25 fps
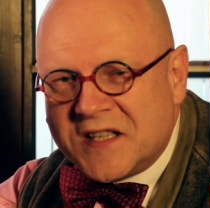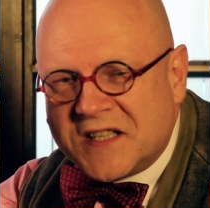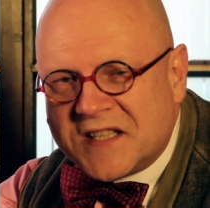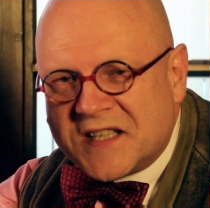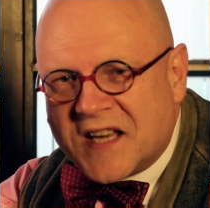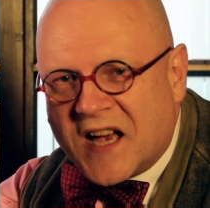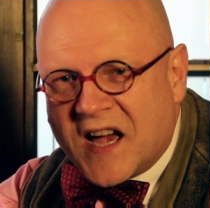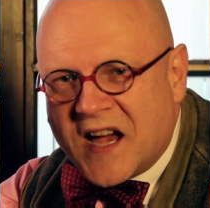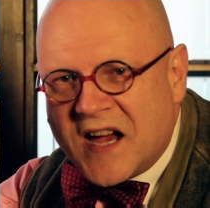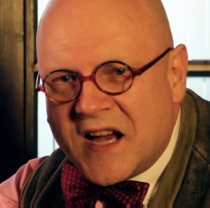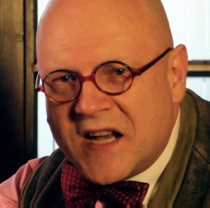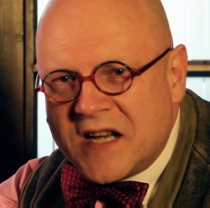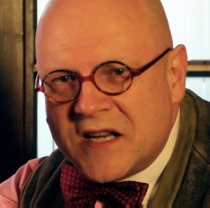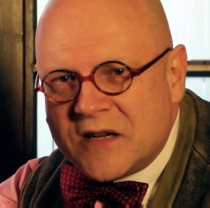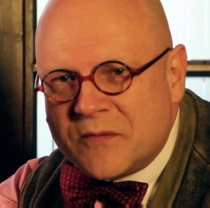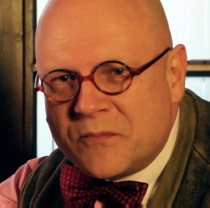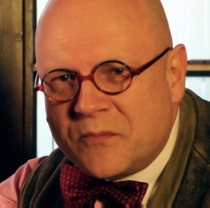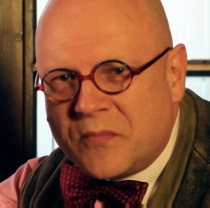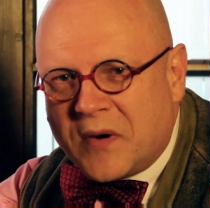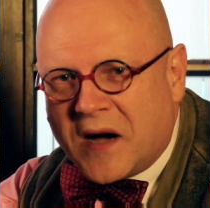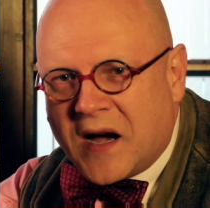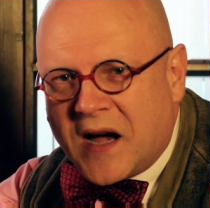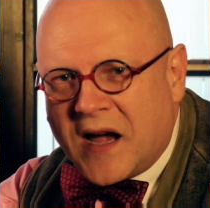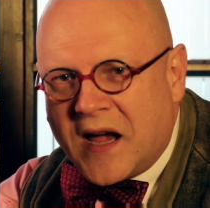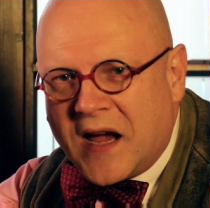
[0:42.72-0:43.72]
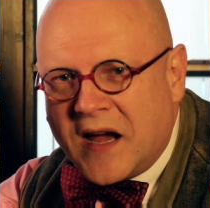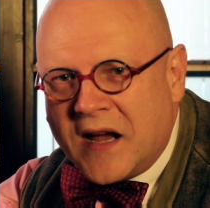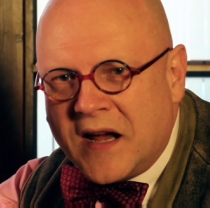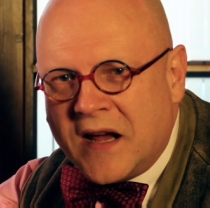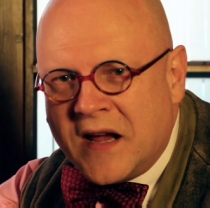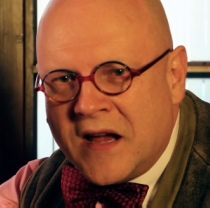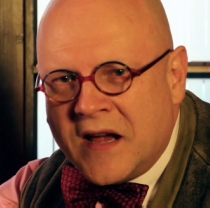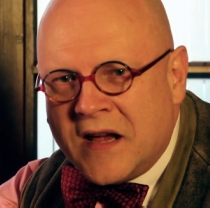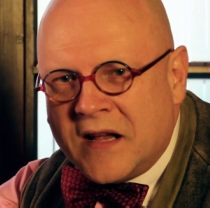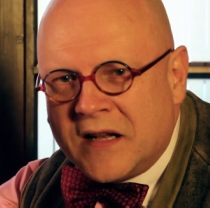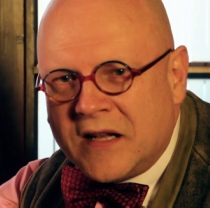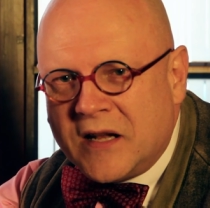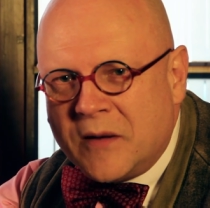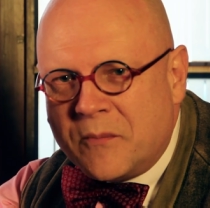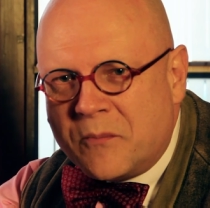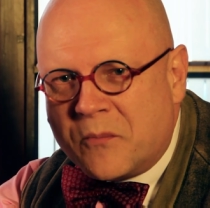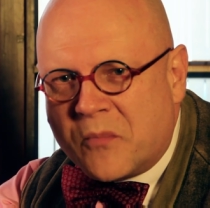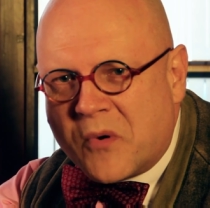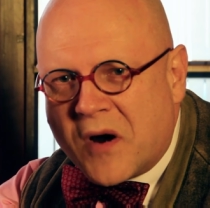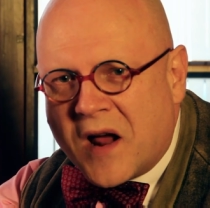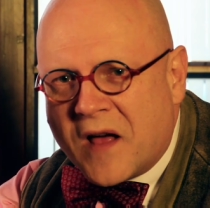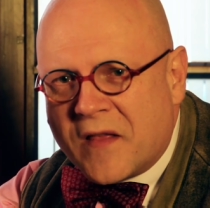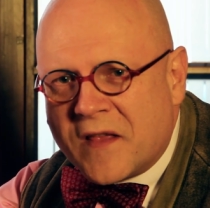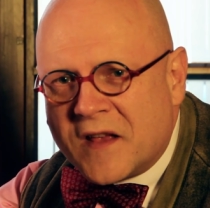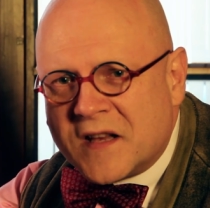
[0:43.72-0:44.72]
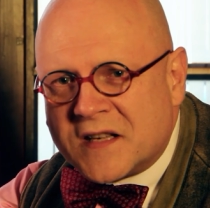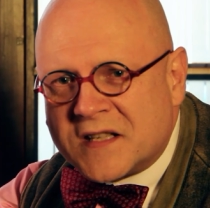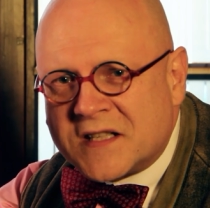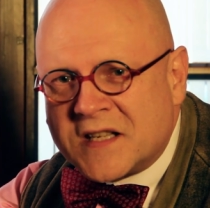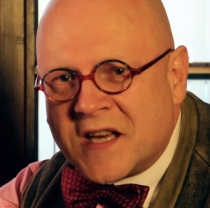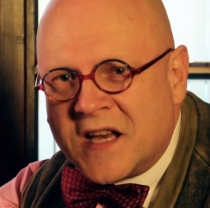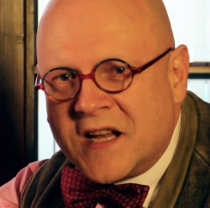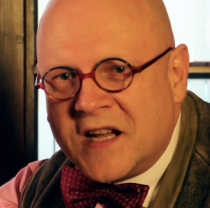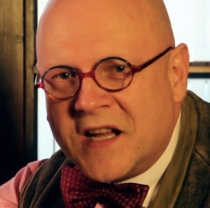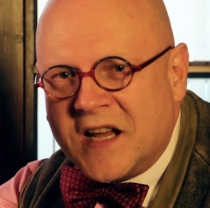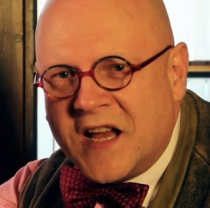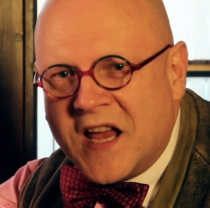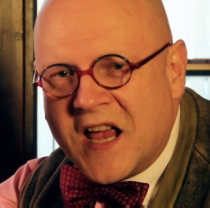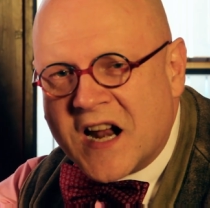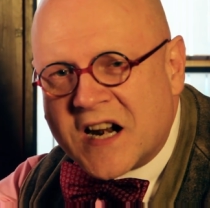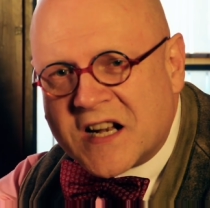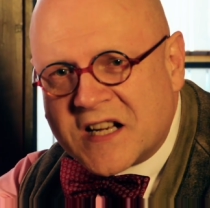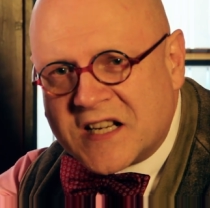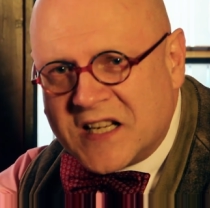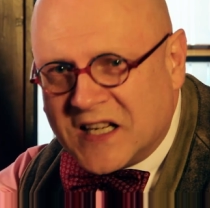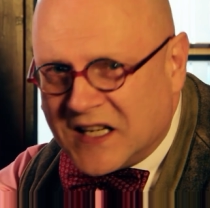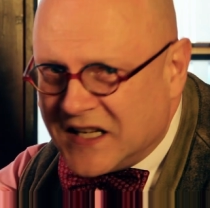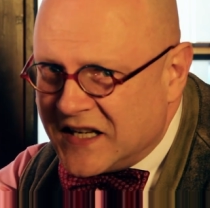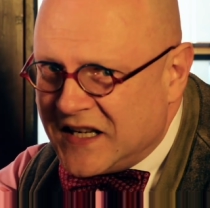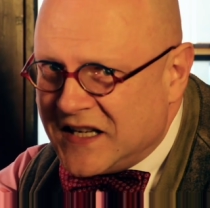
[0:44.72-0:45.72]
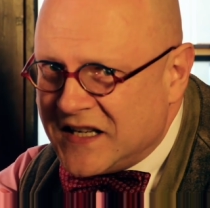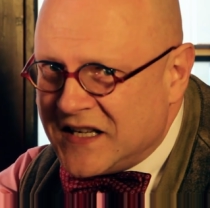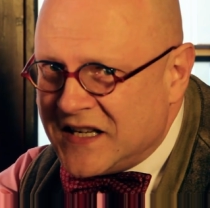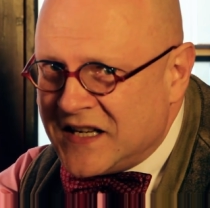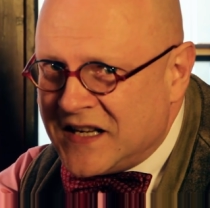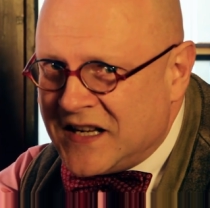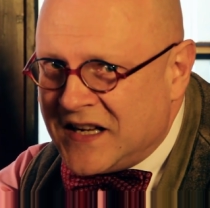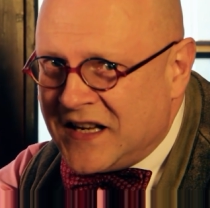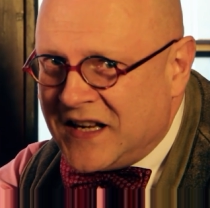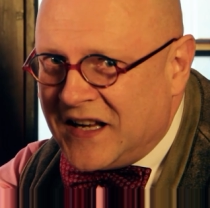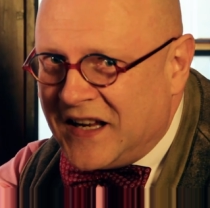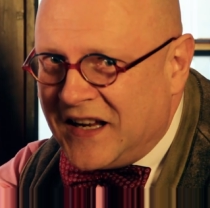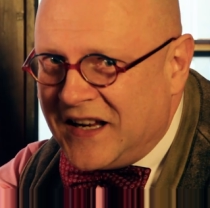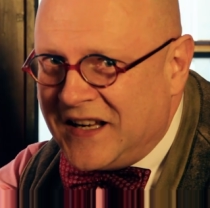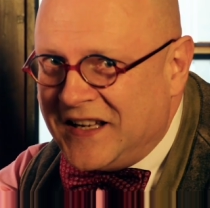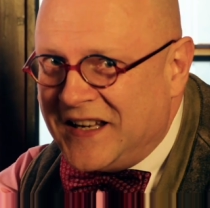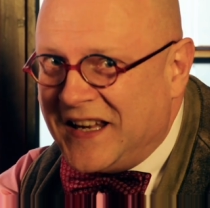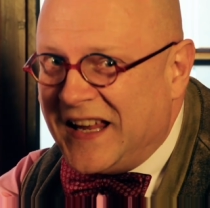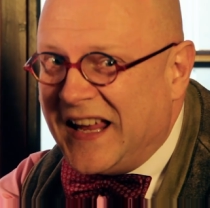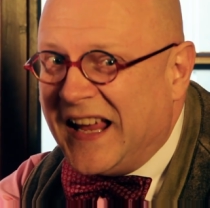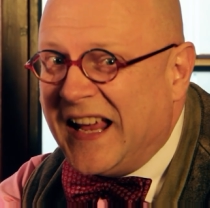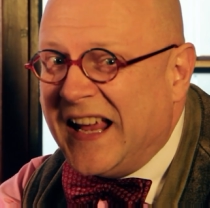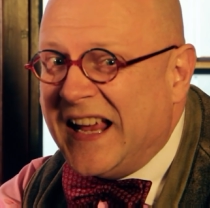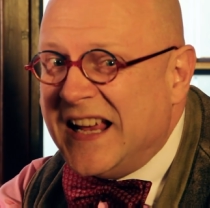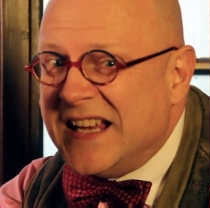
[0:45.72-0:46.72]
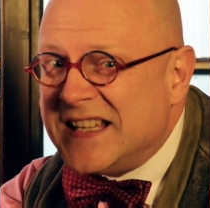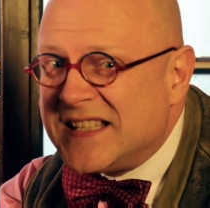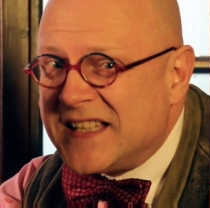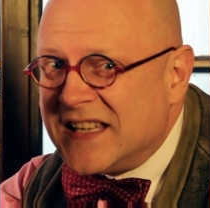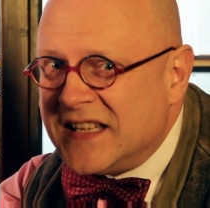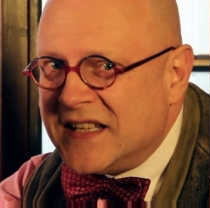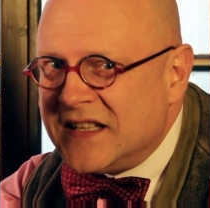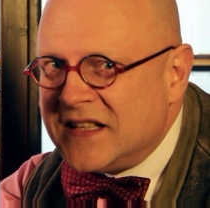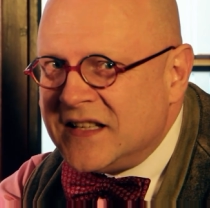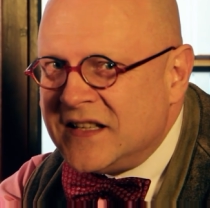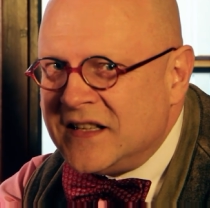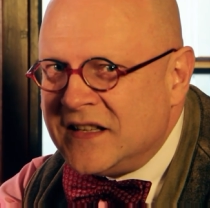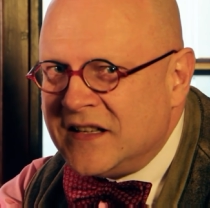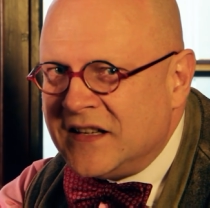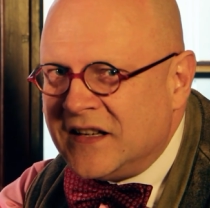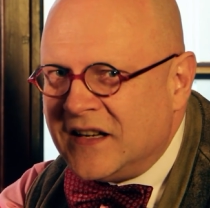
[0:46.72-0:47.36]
designed by the brothers Hertelin in Ezen,